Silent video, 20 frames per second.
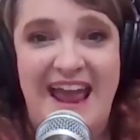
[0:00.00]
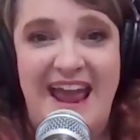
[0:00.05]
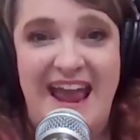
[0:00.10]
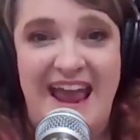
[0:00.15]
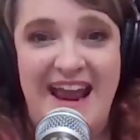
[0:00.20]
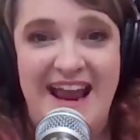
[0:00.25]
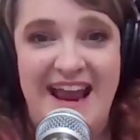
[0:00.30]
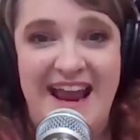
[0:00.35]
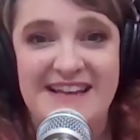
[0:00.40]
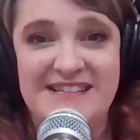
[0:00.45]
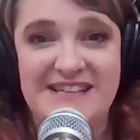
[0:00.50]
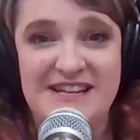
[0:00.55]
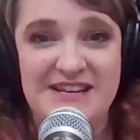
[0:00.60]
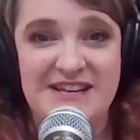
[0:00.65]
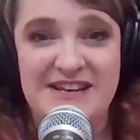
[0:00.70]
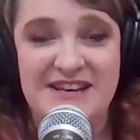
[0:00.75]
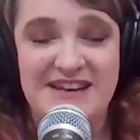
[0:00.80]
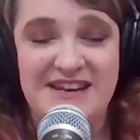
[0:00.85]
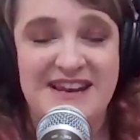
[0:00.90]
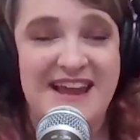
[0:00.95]
And I
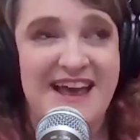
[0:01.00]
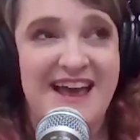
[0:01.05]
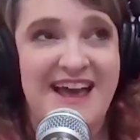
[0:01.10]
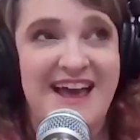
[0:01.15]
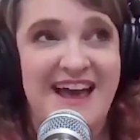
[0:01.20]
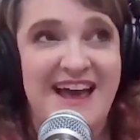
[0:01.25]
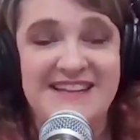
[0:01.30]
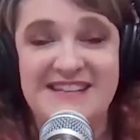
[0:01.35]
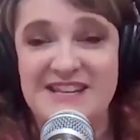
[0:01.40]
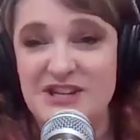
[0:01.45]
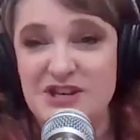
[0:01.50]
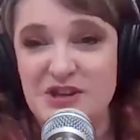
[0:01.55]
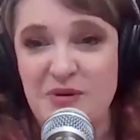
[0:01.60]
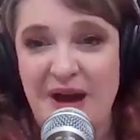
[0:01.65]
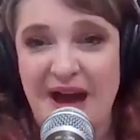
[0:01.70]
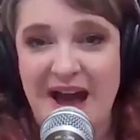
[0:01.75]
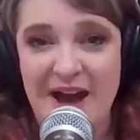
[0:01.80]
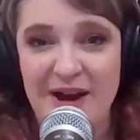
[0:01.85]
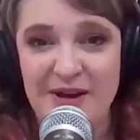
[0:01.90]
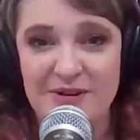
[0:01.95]
didn't know
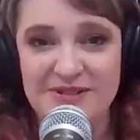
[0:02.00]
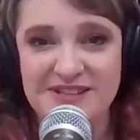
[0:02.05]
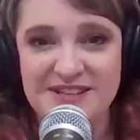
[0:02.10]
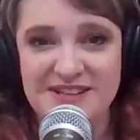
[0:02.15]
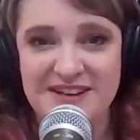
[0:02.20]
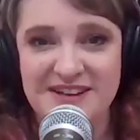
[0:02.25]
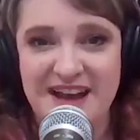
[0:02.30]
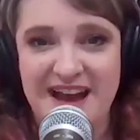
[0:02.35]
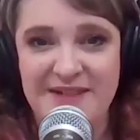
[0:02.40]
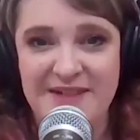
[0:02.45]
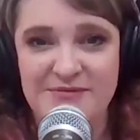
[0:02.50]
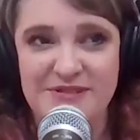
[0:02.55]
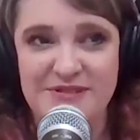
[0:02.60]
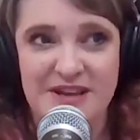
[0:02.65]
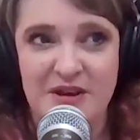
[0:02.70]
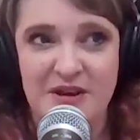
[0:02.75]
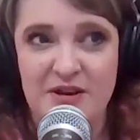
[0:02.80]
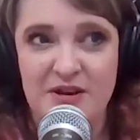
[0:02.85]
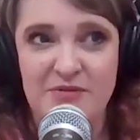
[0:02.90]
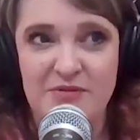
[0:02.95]
how to. I was
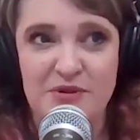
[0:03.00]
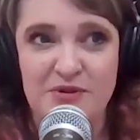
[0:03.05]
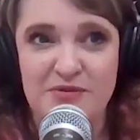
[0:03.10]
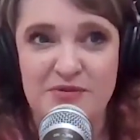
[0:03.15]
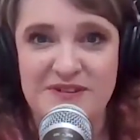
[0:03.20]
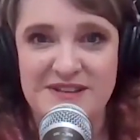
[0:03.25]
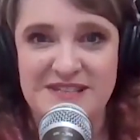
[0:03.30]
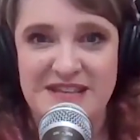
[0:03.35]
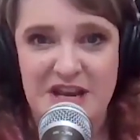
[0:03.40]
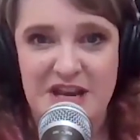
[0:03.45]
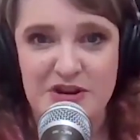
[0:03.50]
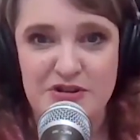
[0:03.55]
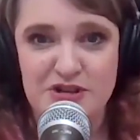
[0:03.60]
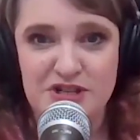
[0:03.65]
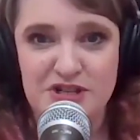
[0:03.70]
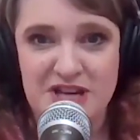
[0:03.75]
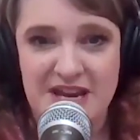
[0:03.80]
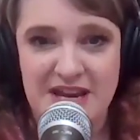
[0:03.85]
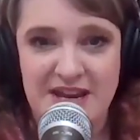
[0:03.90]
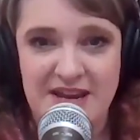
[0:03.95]
like, I don't know if it's he or
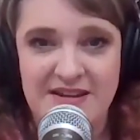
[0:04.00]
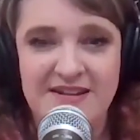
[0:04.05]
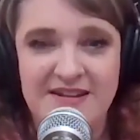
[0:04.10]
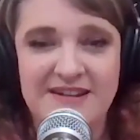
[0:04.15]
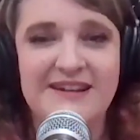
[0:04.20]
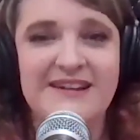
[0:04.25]
she.